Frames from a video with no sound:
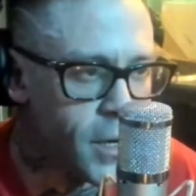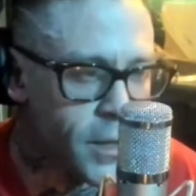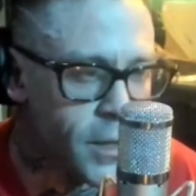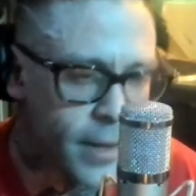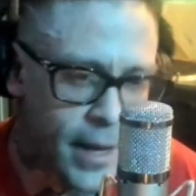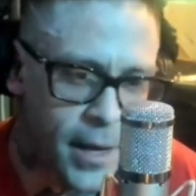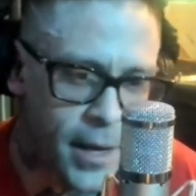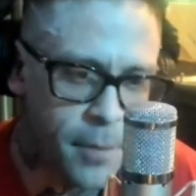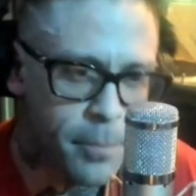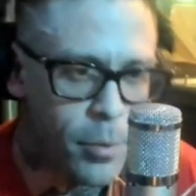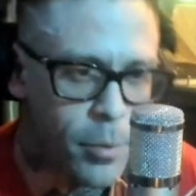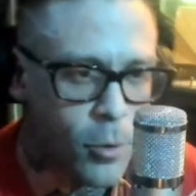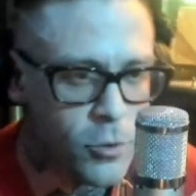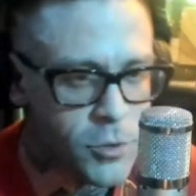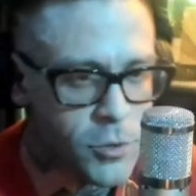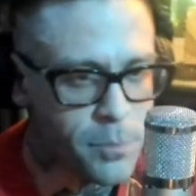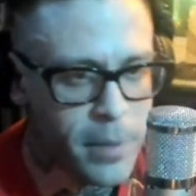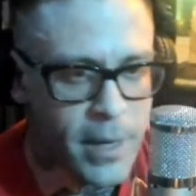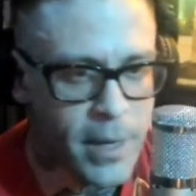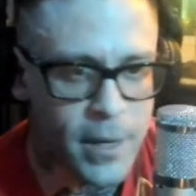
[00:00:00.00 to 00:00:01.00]
uh, again
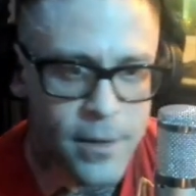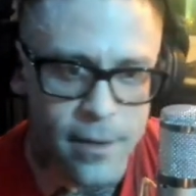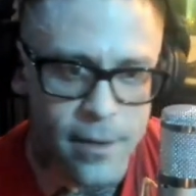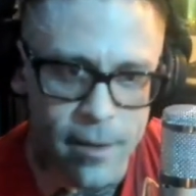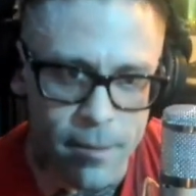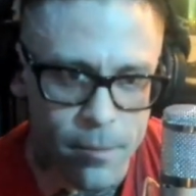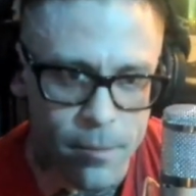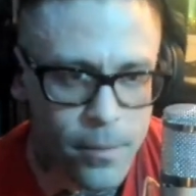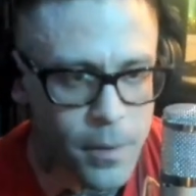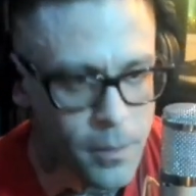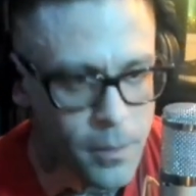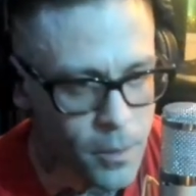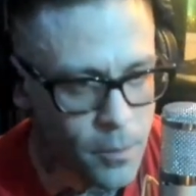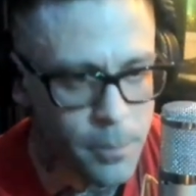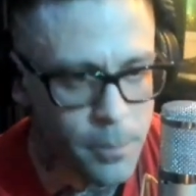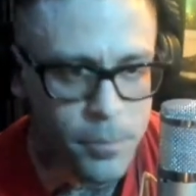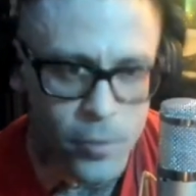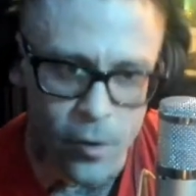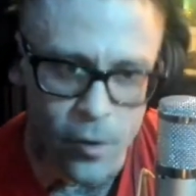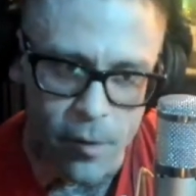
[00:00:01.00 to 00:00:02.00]
post pan, you
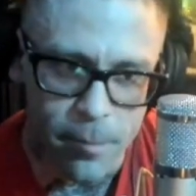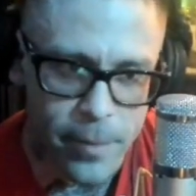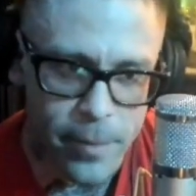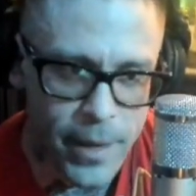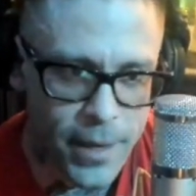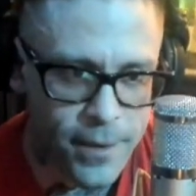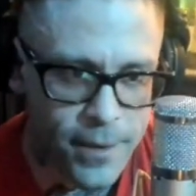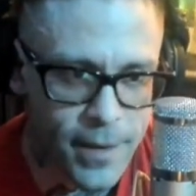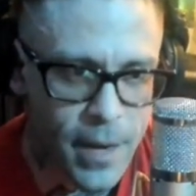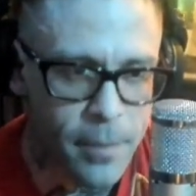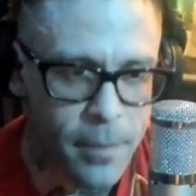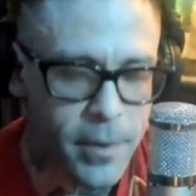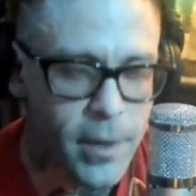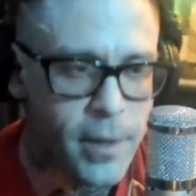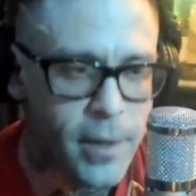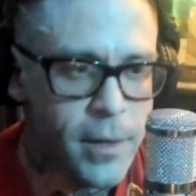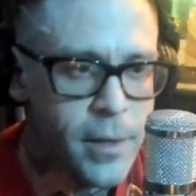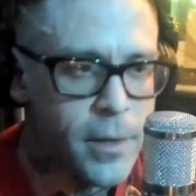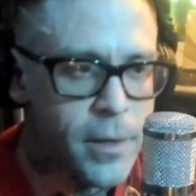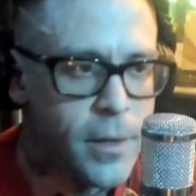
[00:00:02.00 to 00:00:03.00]
know, during pandemic,
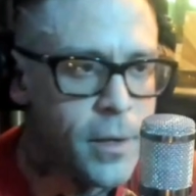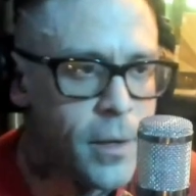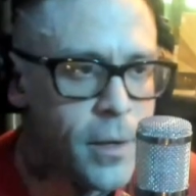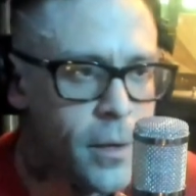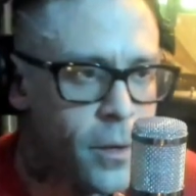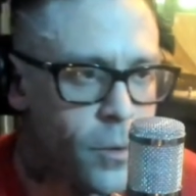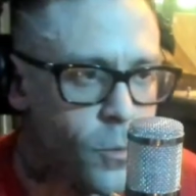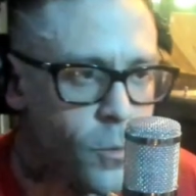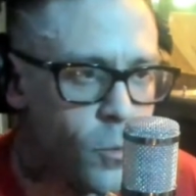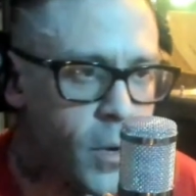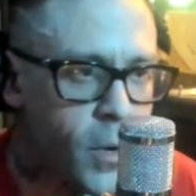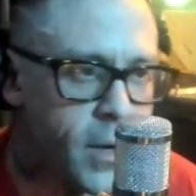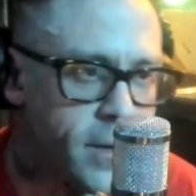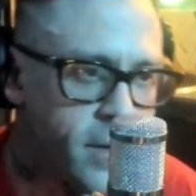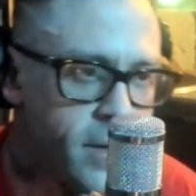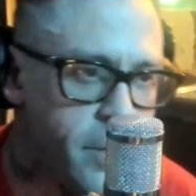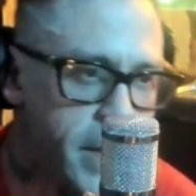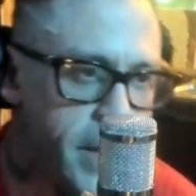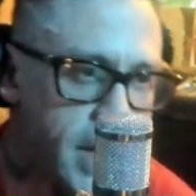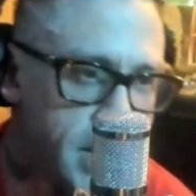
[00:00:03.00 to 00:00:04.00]
we
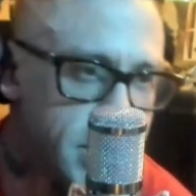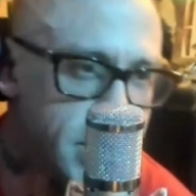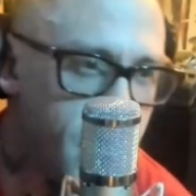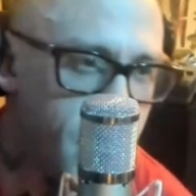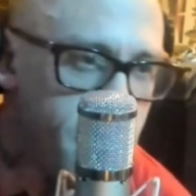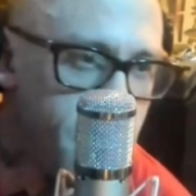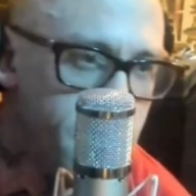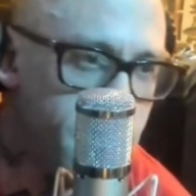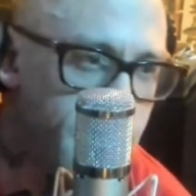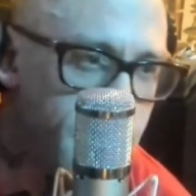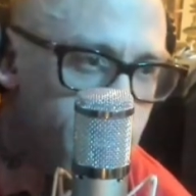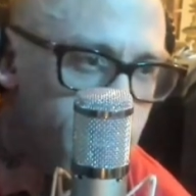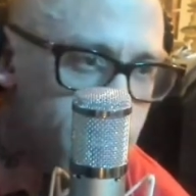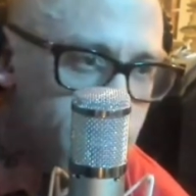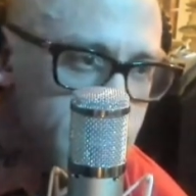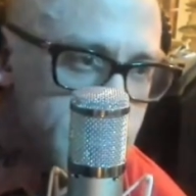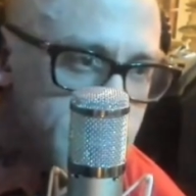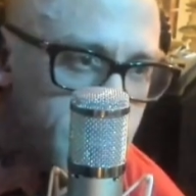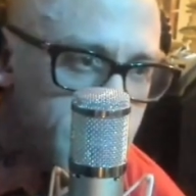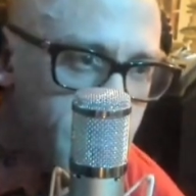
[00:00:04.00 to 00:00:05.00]
wanted to make something that
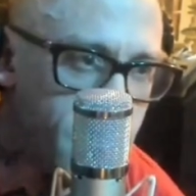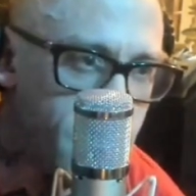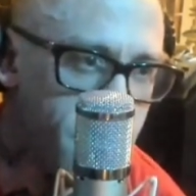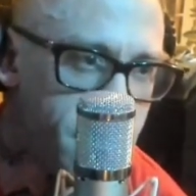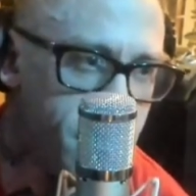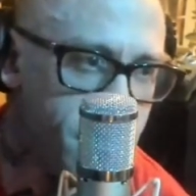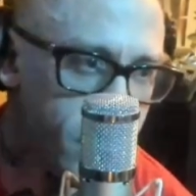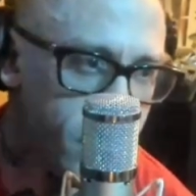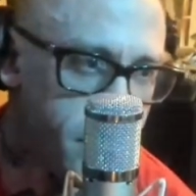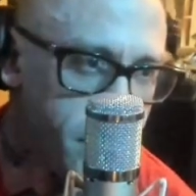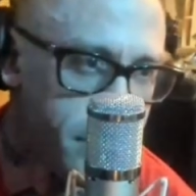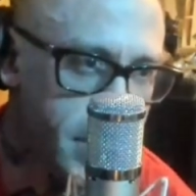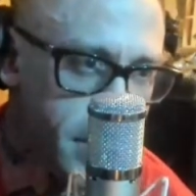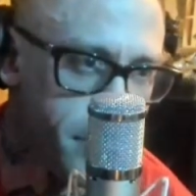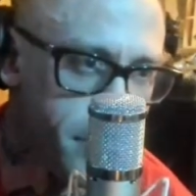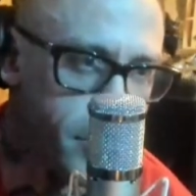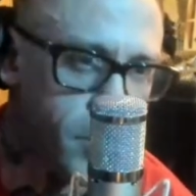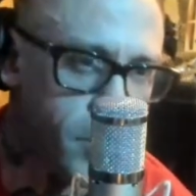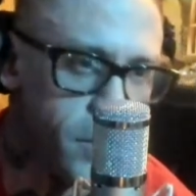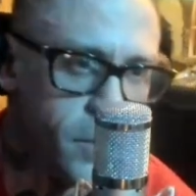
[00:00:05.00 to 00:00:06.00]
was uh, for the
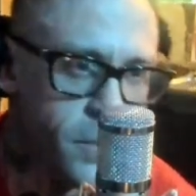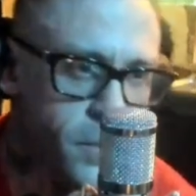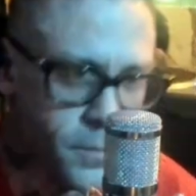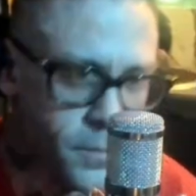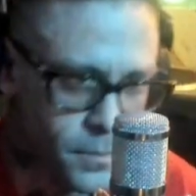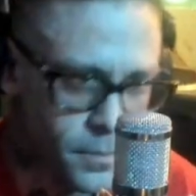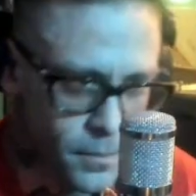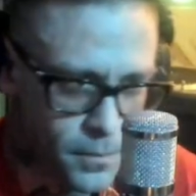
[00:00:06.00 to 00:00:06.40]
people,